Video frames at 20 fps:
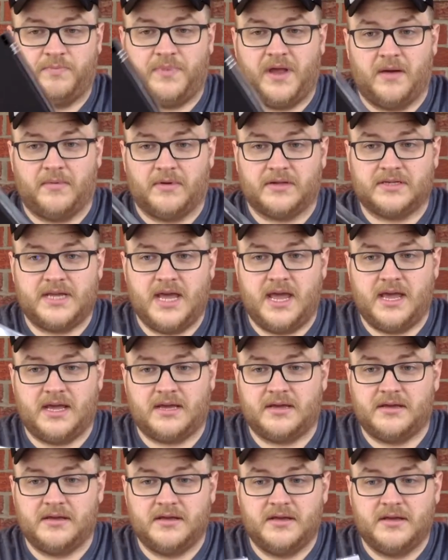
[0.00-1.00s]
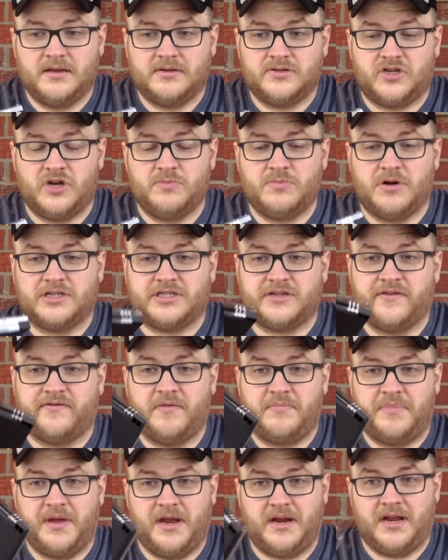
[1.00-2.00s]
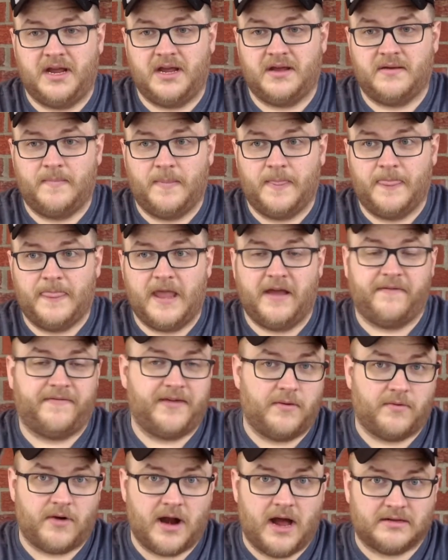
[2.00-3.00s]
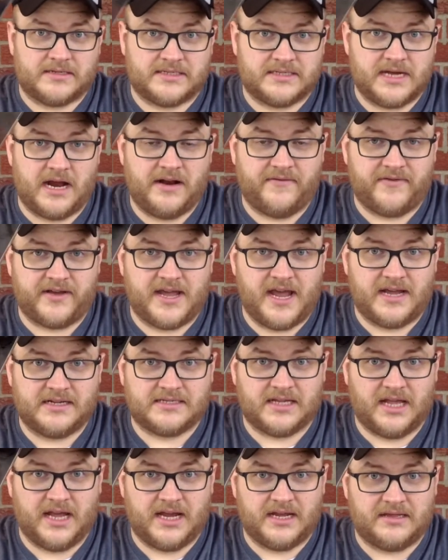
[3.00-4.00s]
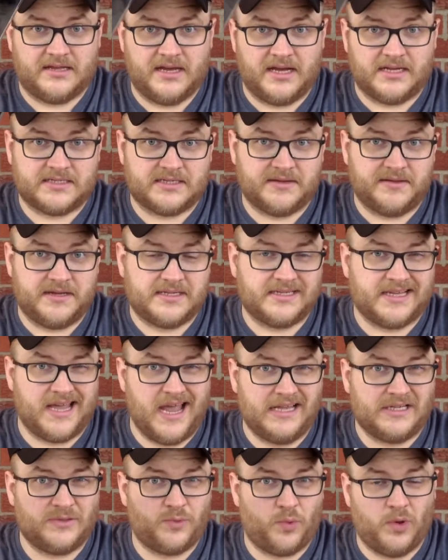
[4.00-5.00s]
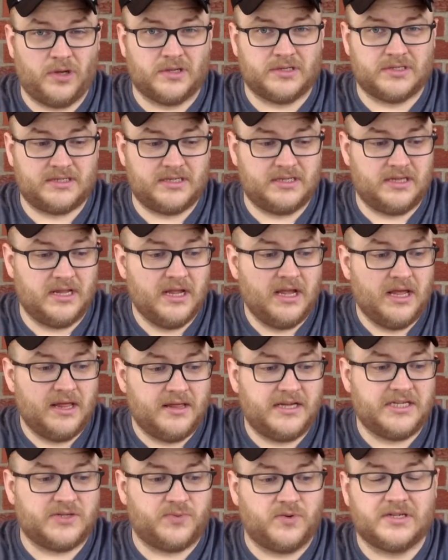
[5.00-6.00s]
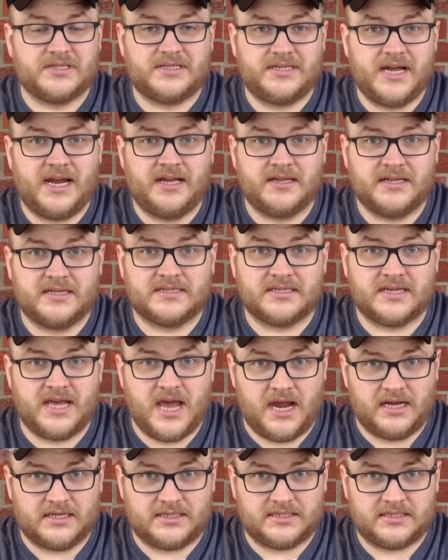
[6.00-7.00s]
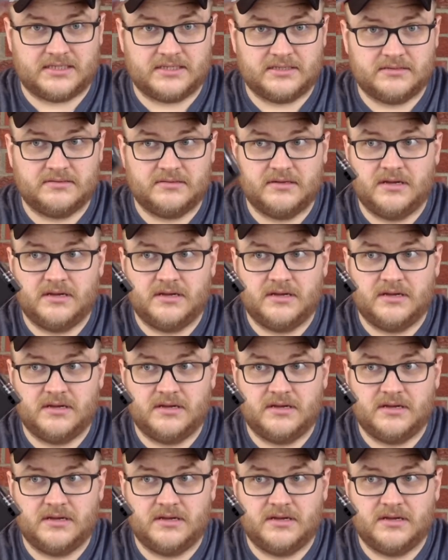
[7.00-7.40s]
be able to take too much of a beating if they were outside of a case like this. So these will stay in this case.